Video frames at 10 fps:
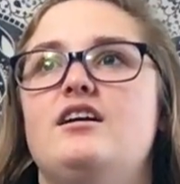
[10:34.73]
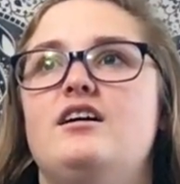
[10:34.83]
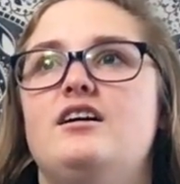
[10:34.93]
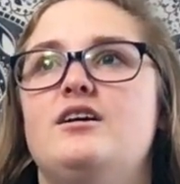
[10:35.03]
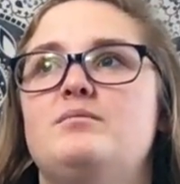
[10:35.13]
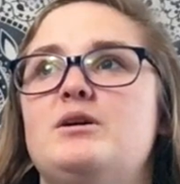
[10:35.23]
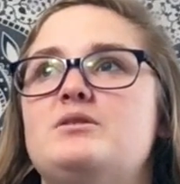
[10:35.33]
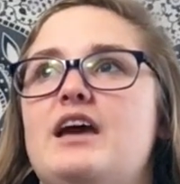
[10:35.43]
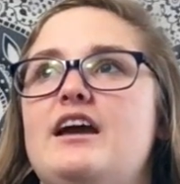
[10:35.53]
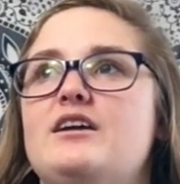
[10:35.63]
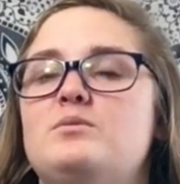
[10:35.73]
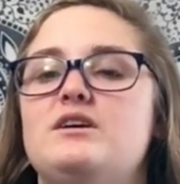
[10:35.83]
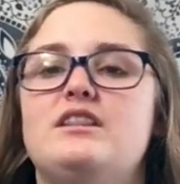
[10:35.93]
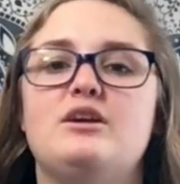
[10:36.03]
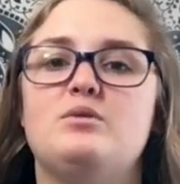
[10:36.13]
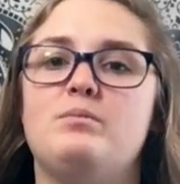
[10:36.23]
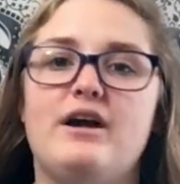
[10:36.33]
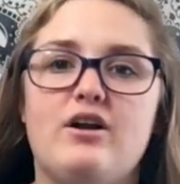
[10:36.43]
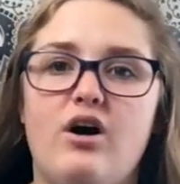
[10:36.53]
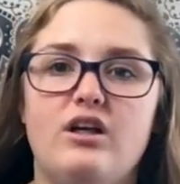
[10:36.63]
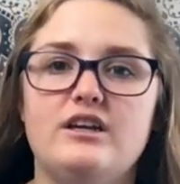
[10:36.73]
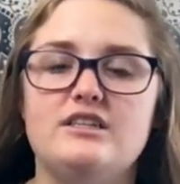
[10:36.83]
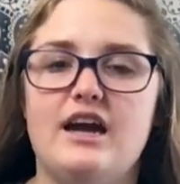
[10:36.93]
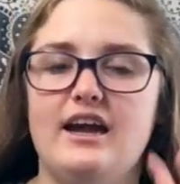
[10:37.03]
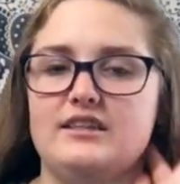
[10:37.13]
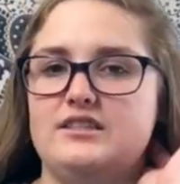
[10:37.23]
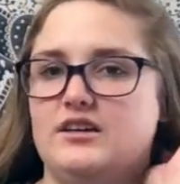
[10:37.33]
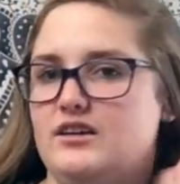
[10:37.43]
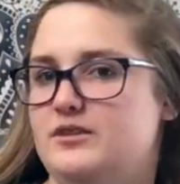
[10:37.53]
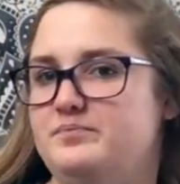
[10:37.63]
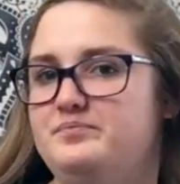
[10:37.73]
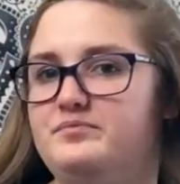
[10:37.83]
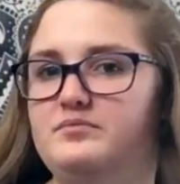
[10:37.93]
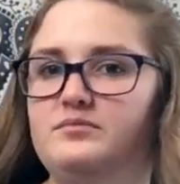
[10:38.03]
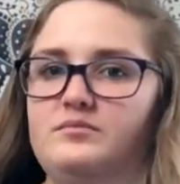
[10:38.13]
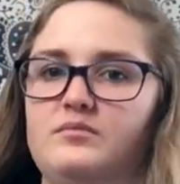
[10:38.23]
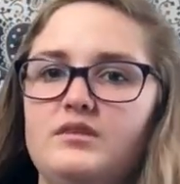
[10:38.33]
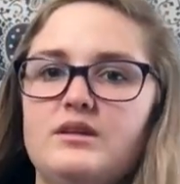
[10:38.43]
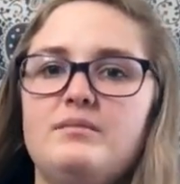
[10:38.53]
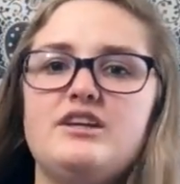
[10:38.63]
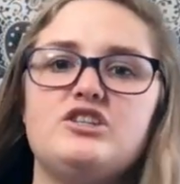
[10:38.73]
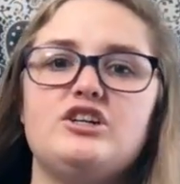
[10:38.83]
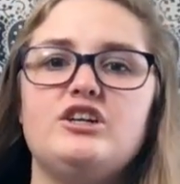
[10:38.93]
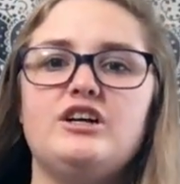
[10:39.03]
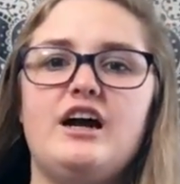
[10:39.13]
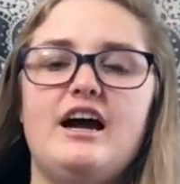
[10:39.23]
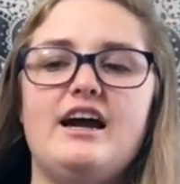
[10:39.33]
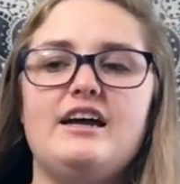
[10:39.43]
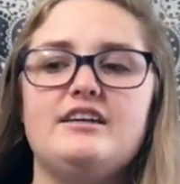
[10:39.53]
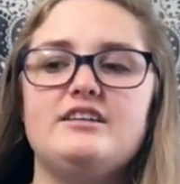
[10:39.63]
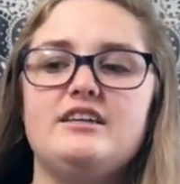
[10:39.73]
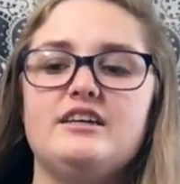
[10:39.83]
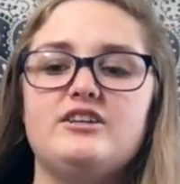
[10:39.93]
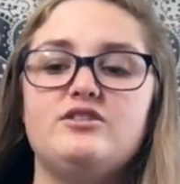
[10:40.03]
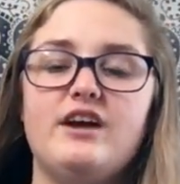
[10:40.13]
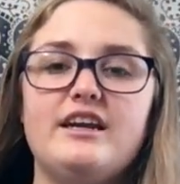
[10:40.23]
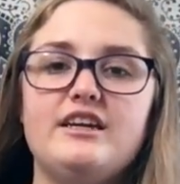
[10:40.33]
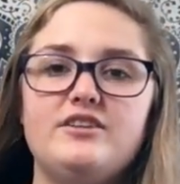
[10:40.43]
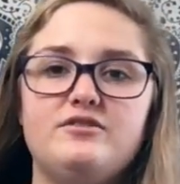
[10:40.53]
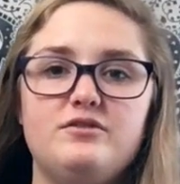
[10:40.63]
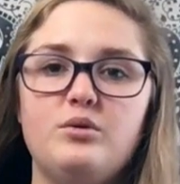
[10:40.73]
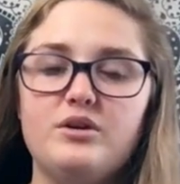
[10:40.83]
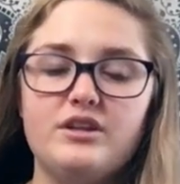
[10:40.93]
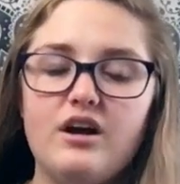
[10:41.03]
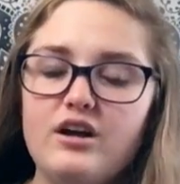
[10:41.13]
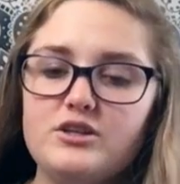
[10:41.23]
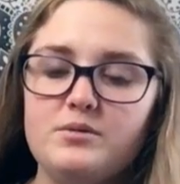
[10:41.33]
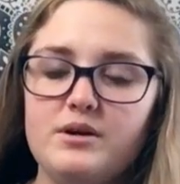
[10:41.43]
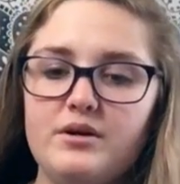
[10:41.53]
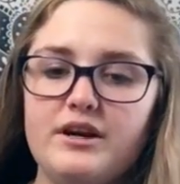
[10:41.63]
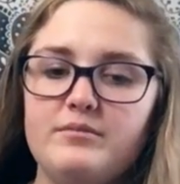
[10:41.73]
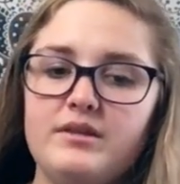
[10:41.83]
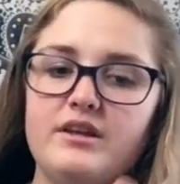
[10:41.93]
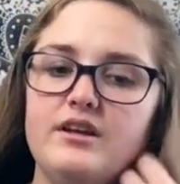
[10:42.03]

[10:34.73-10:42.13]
okayed with, like with my college. I had to make sure I could get credit for the college program.